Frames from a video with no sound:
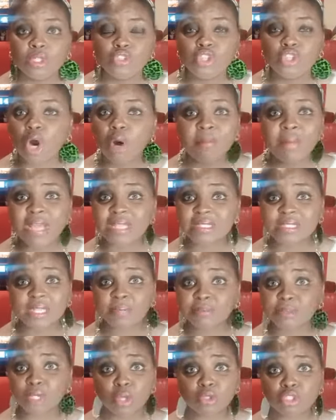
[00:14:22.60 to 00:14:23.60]
Don't mess
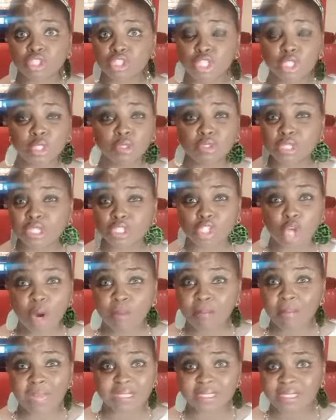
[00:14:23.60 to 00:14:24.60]
up those children.
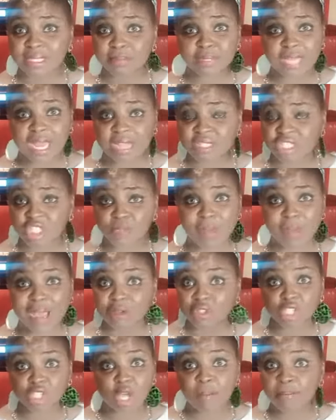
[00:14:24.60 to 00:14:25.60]
Don't mess up that
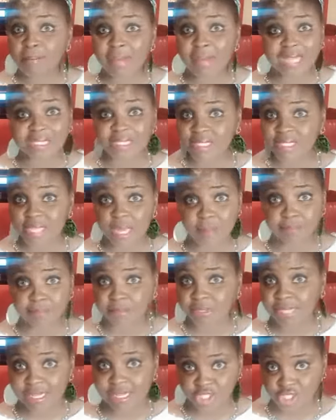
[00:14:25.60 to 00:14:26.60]
spouse. Don't mess
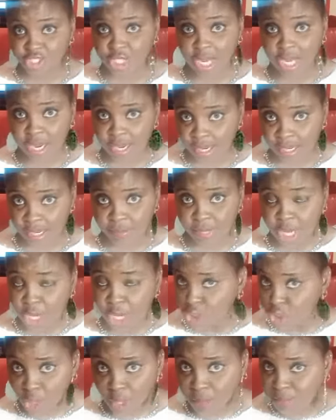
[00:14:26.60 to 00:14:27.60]
up that job.
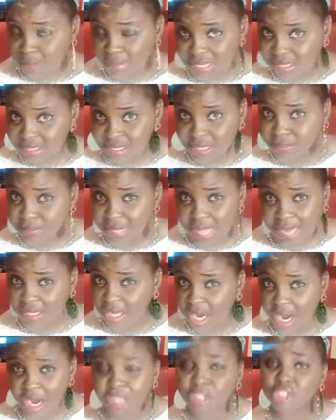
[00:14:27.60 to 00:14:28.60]
Don't mess up
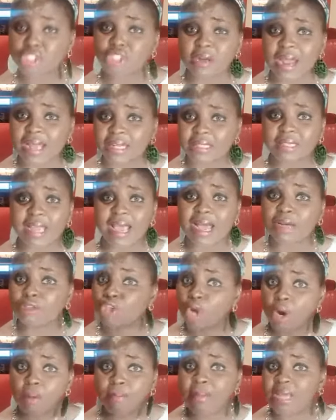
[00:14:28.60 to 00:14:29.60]
that contract now.
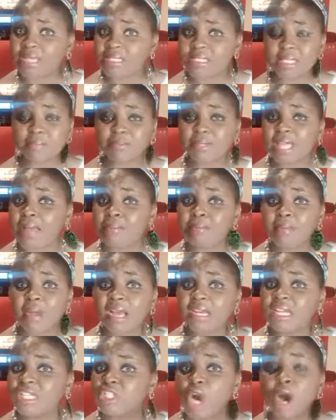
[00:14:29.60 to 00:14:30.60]
Don't mess up that
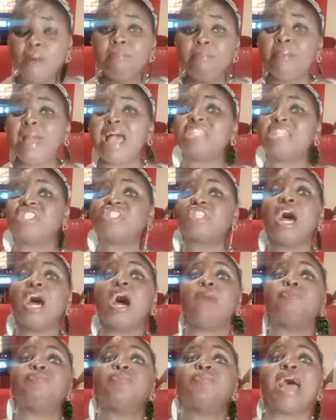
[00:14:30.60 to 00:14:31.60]
money. Don't mess
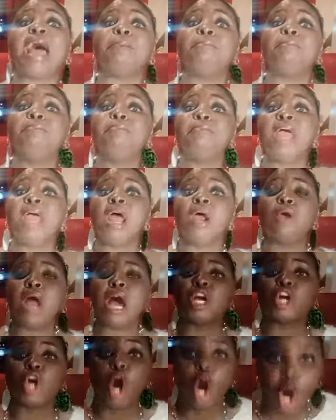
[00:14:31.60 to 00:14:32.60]
up that
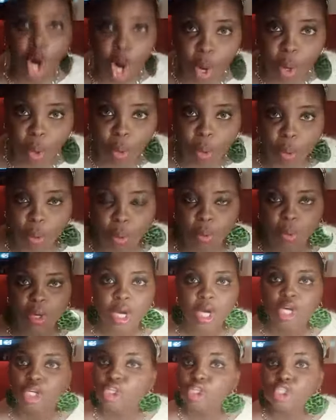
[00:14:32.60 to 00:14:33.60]
miracle.
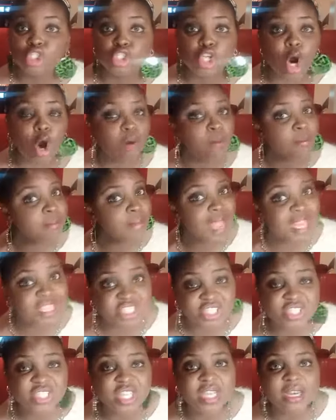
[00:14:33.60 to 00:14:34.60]
Don't
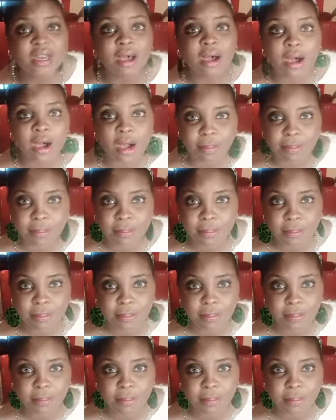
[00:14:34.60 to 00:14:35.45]
mess it up.